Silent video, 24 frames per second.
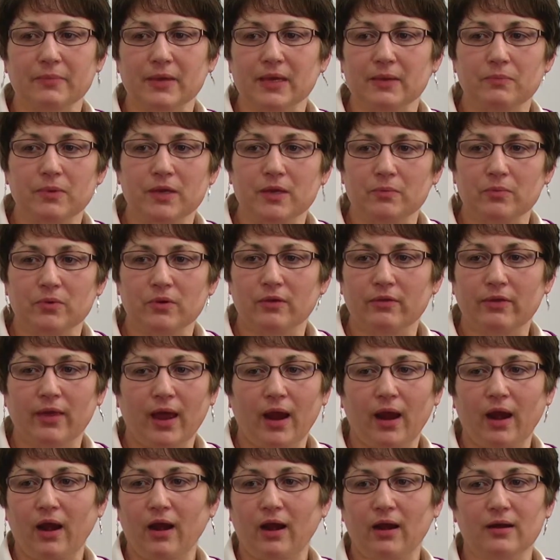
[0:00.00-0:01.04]
meet people
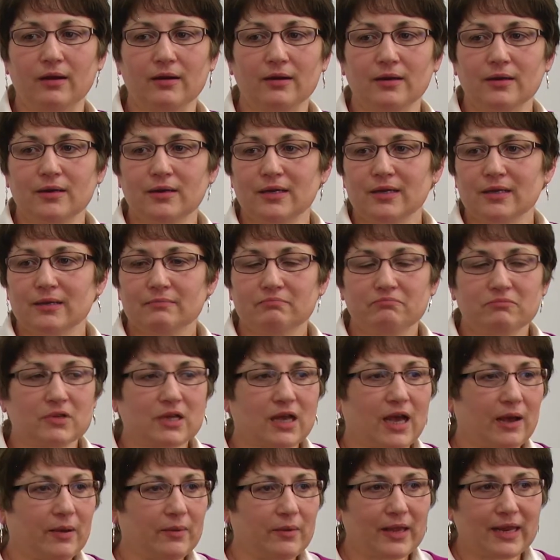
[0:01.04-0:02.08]
there,
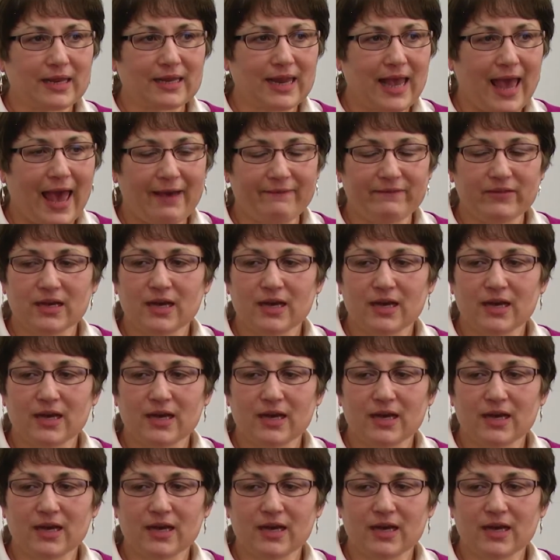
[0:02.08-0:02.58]
have